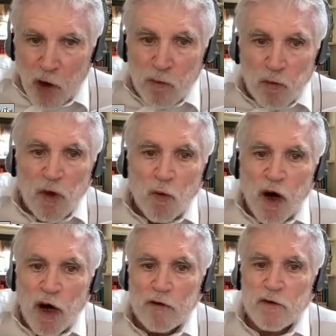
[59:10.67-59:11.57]
aren't
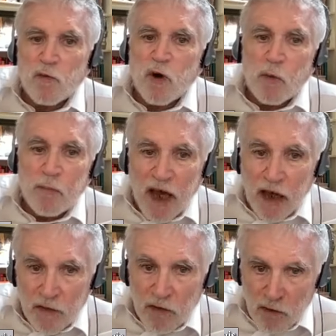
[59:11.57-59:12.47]
required to wear
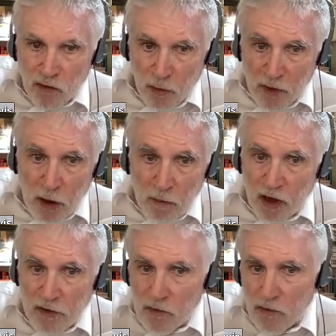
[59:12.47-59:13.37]
masks in so many
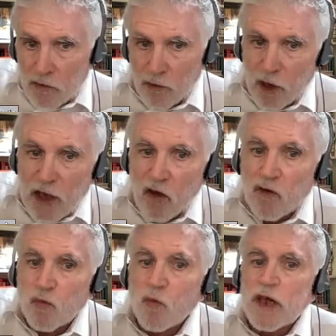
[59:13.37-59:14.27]
places. Only
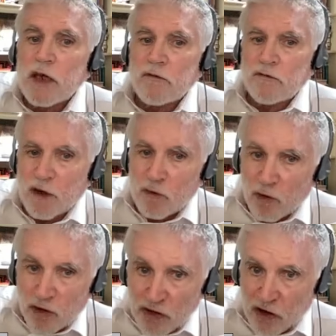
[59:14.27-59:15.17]
this week, a
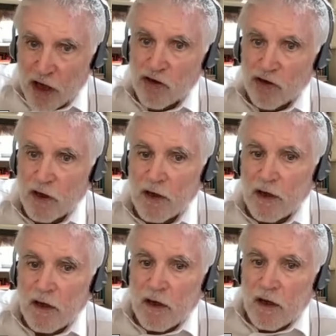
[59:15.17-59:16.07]
federal judge
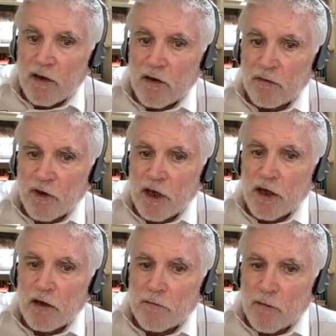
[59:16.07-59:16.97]

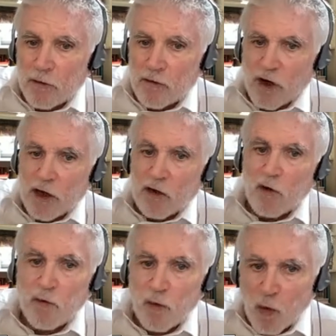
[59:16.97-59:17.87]
defeated or tried to
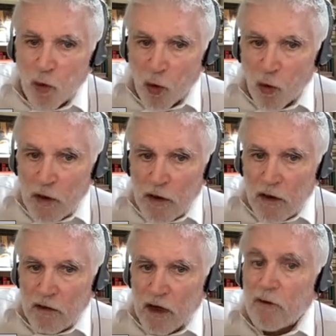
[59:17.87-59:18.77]
overrule
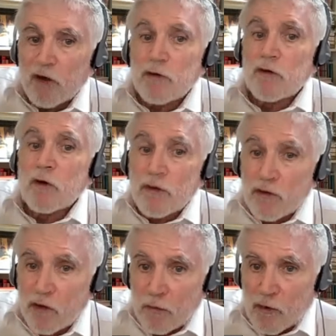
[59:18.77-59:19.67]
Governor
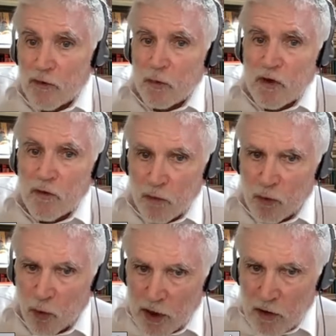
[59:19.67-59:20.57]
Newsom, who's been
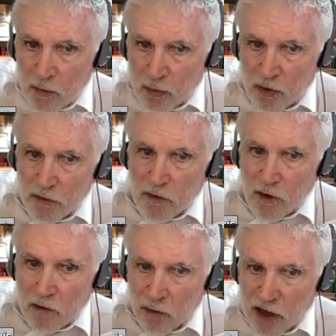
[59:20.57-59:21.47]
supporting
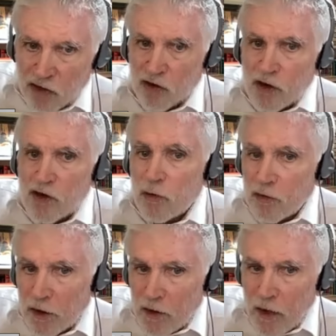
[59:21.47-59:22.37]
the correction
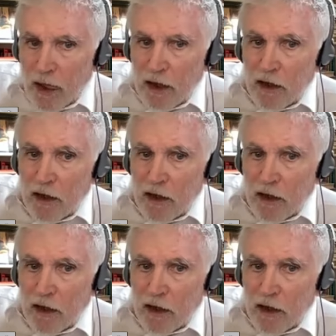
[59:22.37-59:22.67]
union,